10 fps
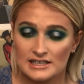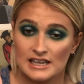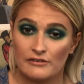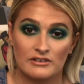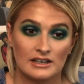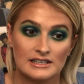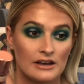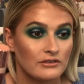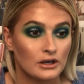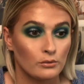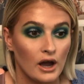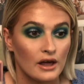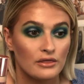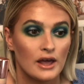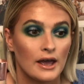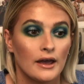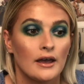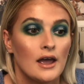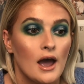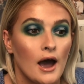is definitely definitely worth it.
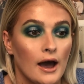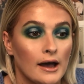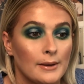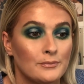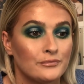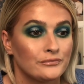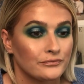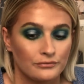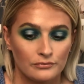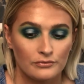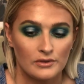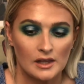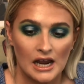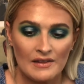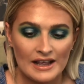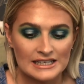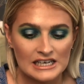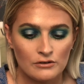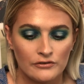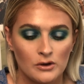Um, I think I did
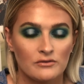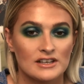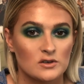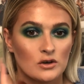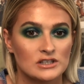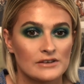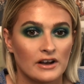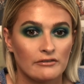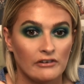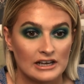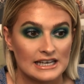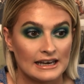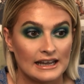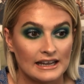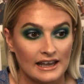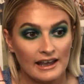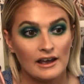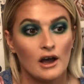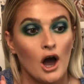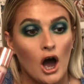a review of this so I'll see if I can find it and link it.
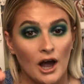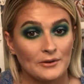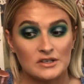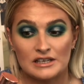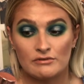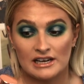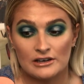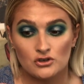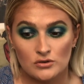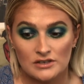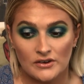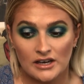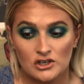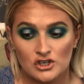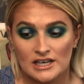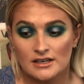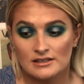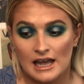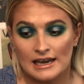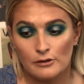I honestly really enjoy this foundation. It does
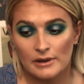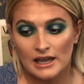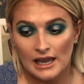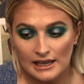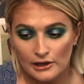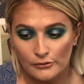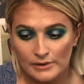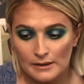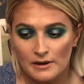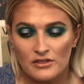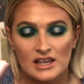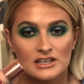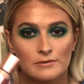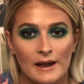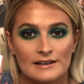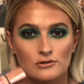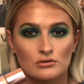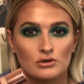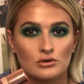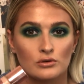get a little bit cakey on me but I think it depends
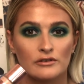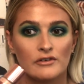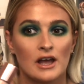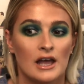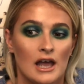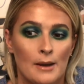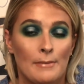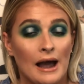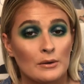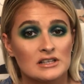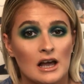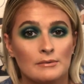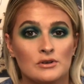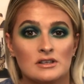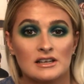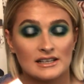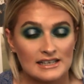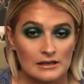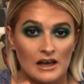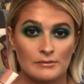on the sort of powders that I'm using, the
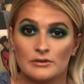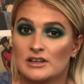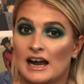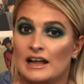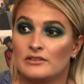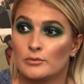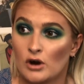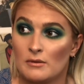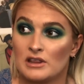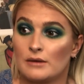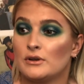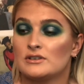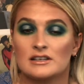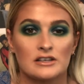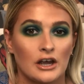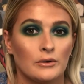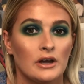concealer that I'm using and the primer that I'm using so